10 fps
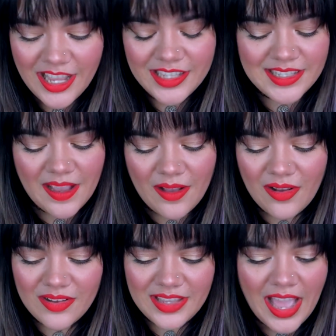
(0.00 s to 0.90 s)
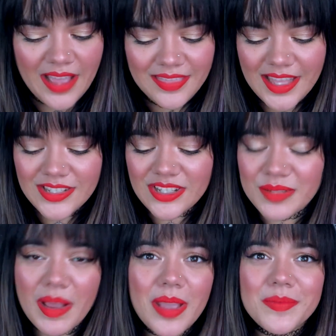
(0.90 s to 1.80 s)
So yeah, that's just
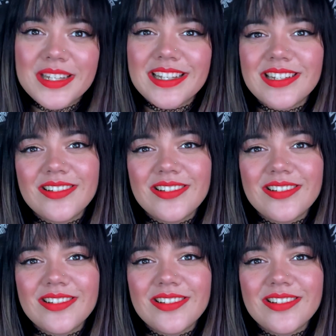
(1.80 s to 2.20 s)
my opinion.